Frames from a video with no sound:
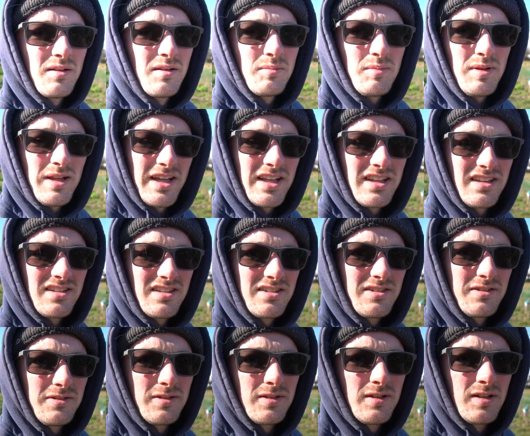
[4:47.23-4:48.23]
plant the
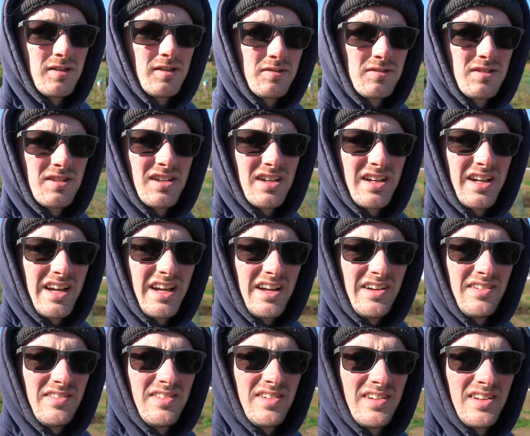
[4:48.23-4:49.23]
cereal oats that I
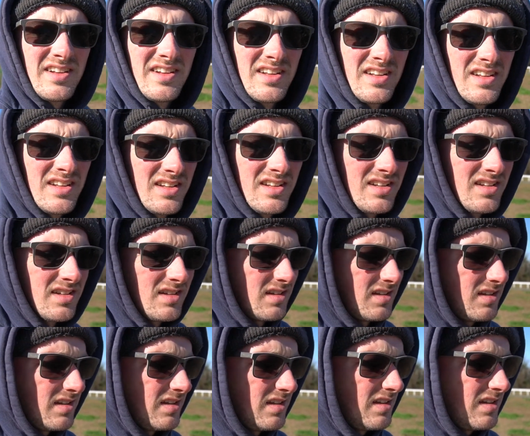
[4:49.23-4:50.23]
have
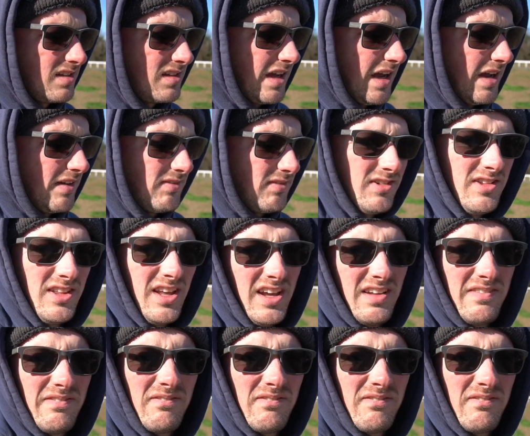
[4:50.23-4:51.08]
after that.